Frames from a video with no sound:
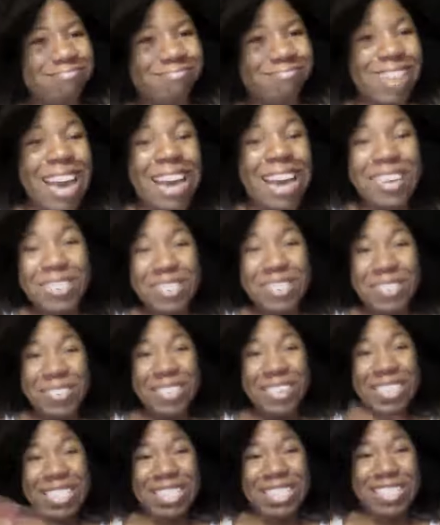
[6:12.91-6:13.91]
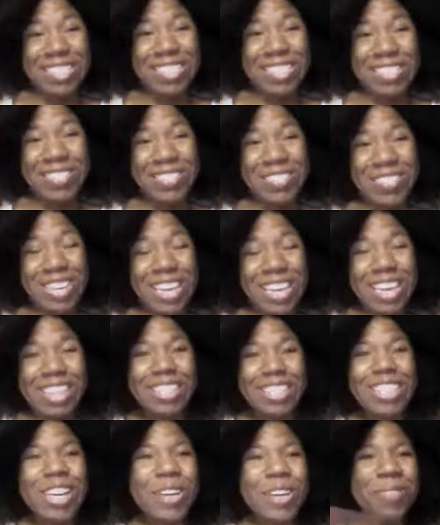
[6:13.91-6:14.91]
I don't know any, do you?
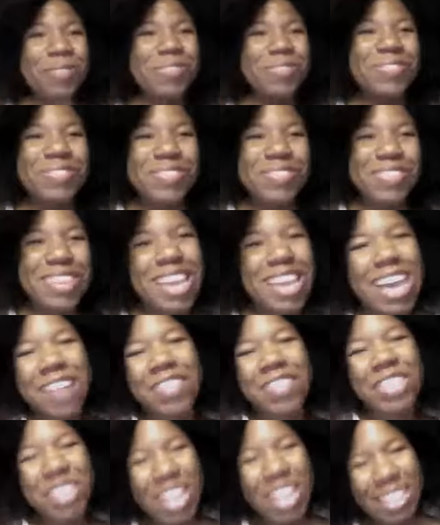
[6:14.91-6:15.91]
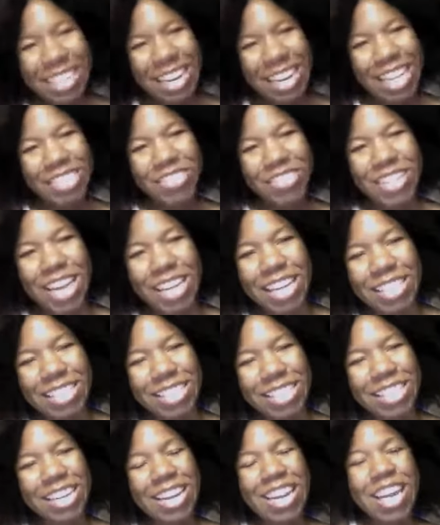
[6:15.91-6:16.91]
So, have you tried the
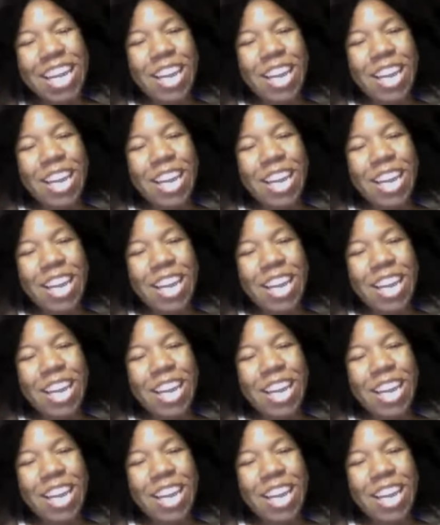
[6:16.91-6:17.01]
Natural-Laxer?